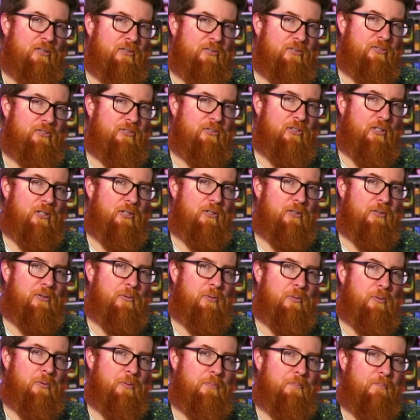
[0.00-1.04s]

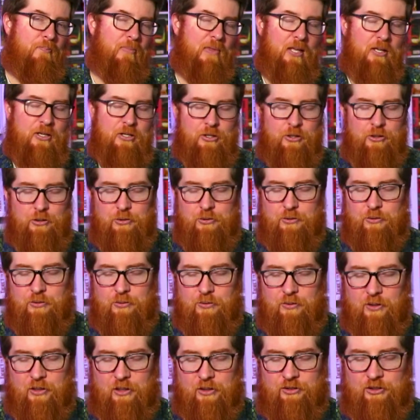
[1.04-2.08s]
So
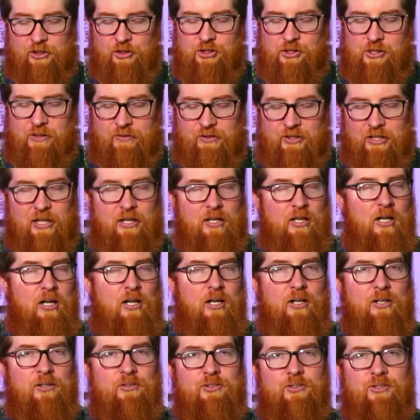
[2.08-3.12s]
you are essentially, you have a deck of
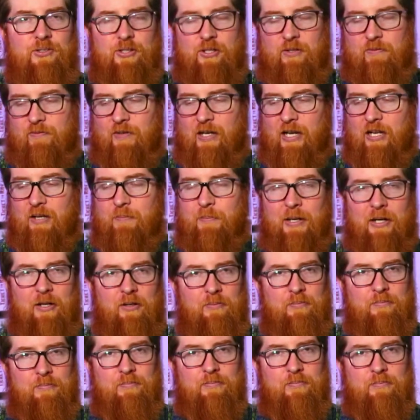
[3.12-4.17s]
cards, you divide it
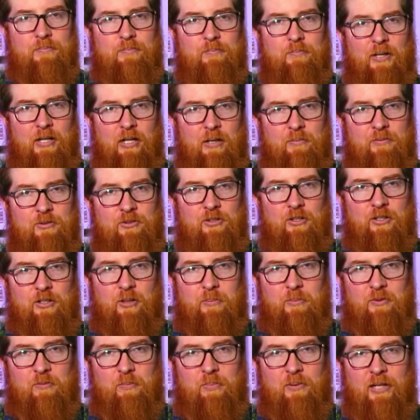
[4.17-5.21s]
to the
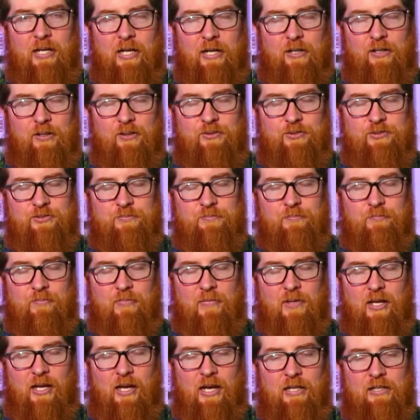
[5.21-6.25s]
number of players,
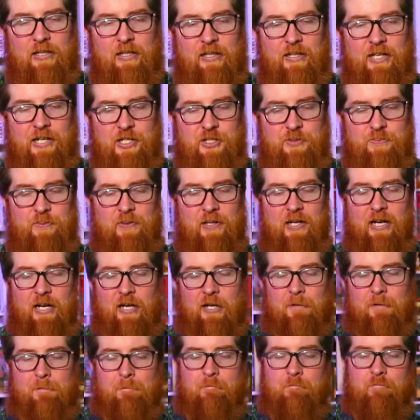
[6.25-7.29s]
and then each
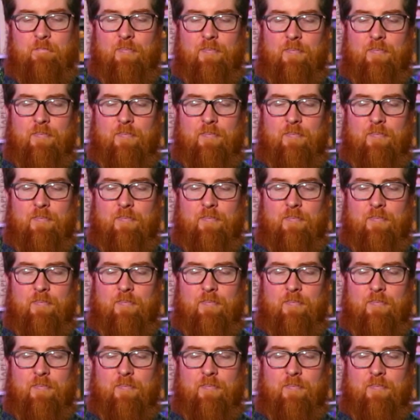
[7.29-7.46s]
player